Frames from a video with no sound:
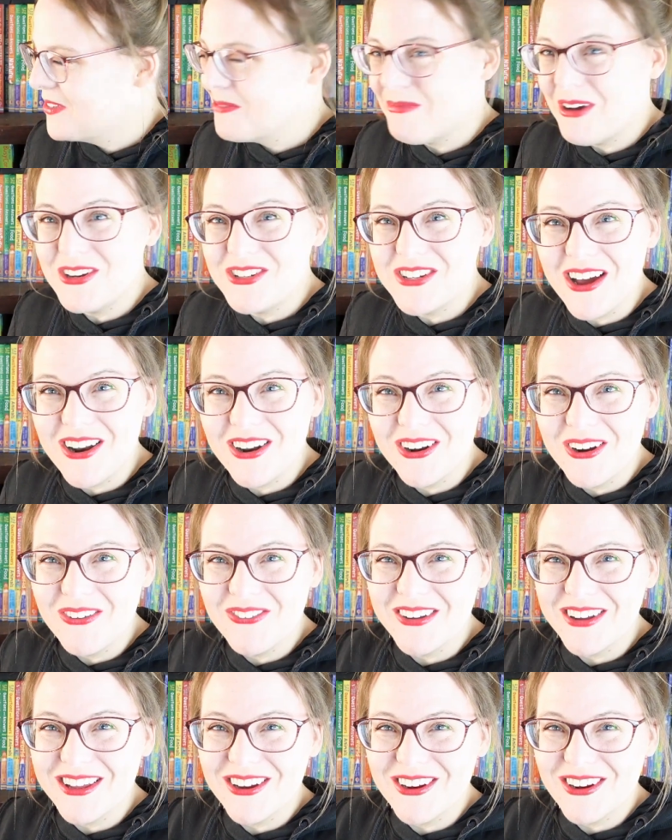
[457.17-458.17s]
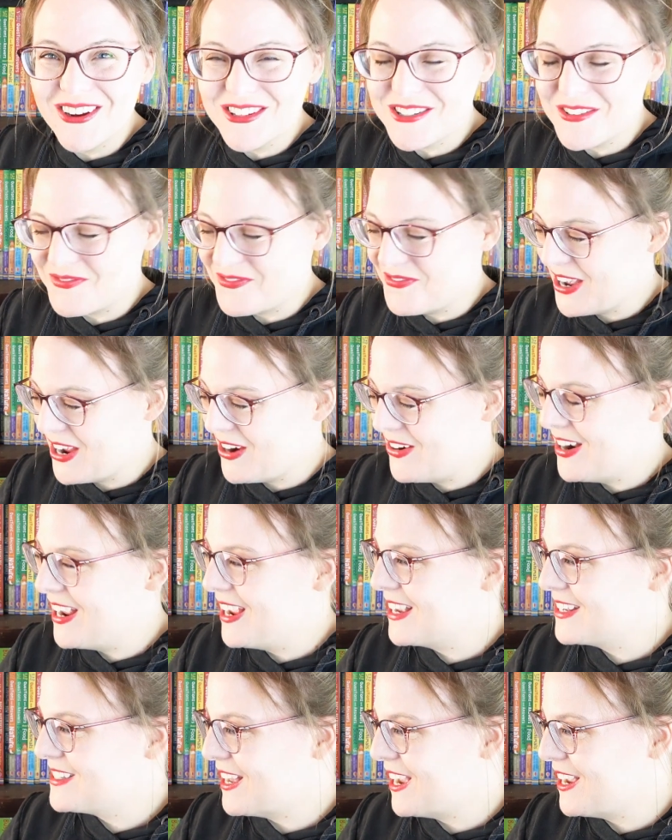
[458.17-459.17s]
My daughter over here is very
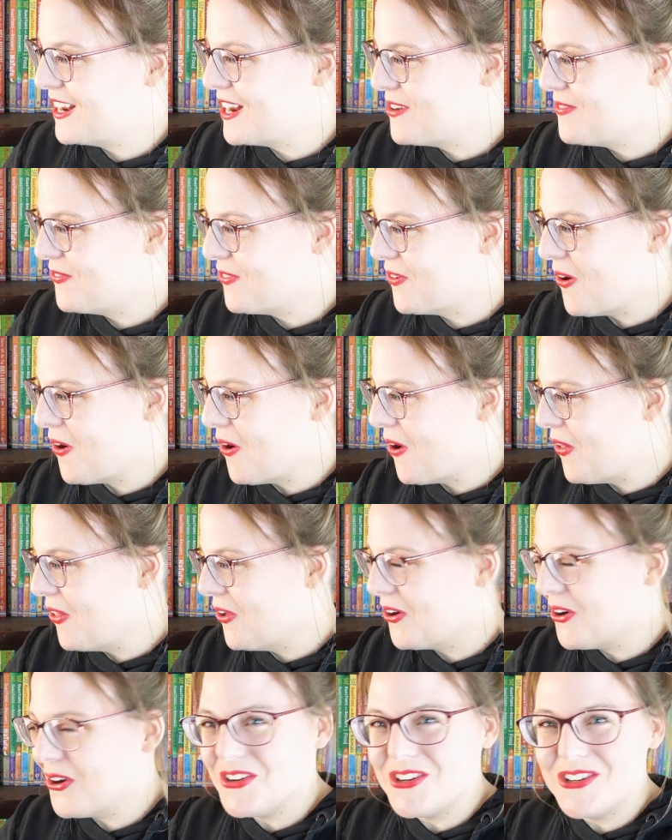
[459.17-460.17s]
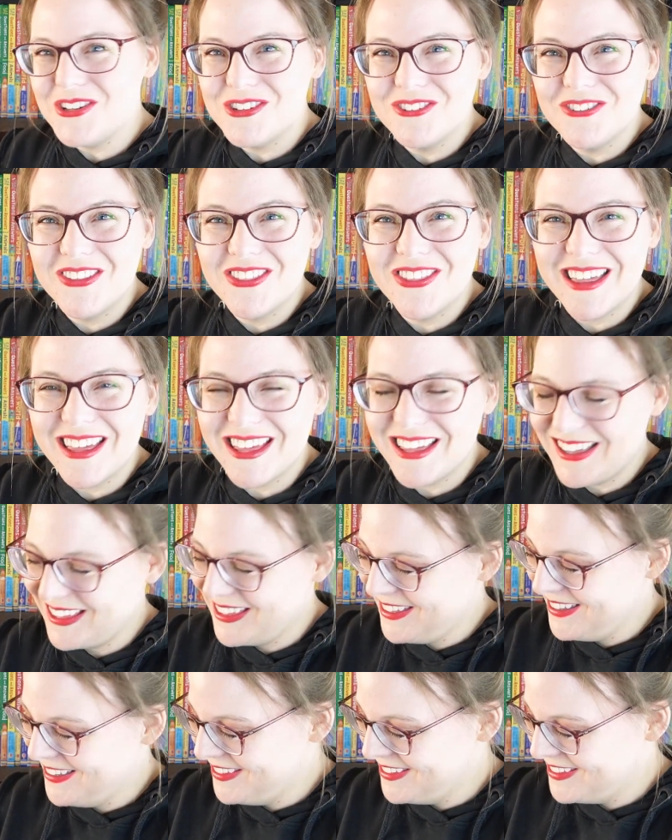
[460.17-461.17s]
excited for all her new
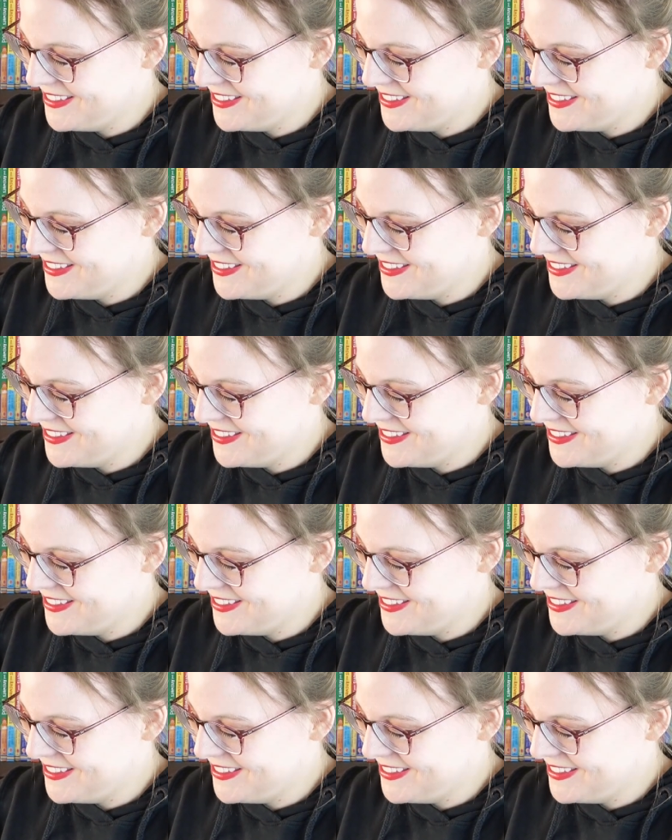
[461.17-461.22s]
things.